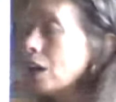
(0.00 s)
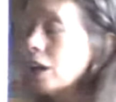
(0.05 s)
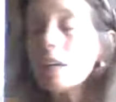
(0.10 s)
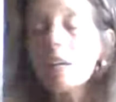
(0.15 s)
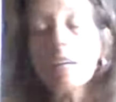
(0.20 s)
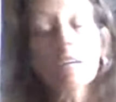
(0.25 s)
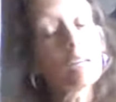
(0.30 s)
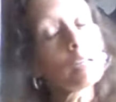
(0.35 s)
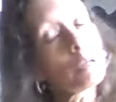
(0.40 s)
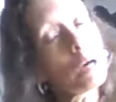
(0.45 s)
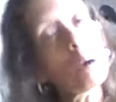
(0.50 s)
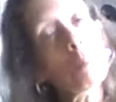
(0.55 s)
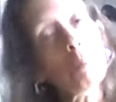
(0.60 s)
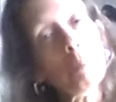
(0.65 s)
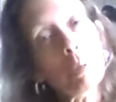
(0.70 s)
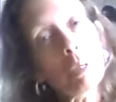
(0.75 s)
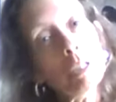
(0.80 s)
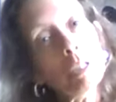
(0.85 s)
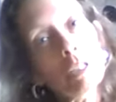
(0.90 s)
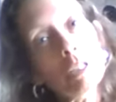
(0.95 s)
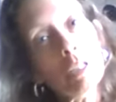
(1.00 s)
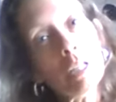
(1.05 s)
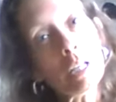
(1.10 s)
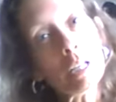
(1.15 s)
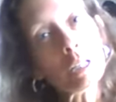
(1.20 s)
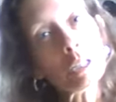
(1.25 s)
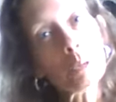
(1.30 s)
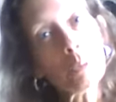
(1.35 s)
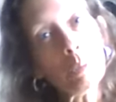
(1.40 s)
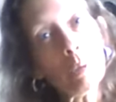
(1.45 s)
get up into
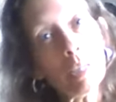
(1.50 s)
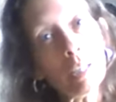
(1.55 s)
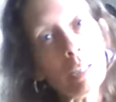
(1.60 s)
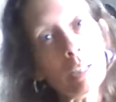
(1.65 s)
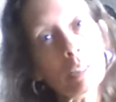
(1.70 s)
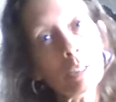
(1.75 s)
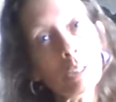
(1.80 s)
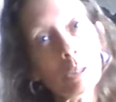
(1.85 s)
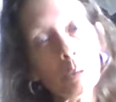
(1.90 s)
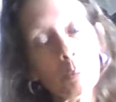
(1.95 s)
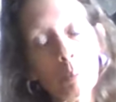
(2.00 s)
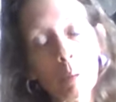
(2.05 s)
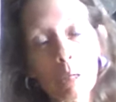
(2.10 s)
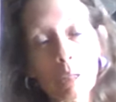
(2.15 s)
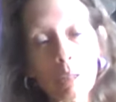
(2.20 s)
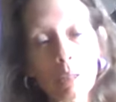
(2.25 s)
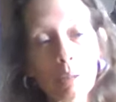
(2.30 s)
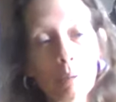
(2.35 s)
next week a little bit.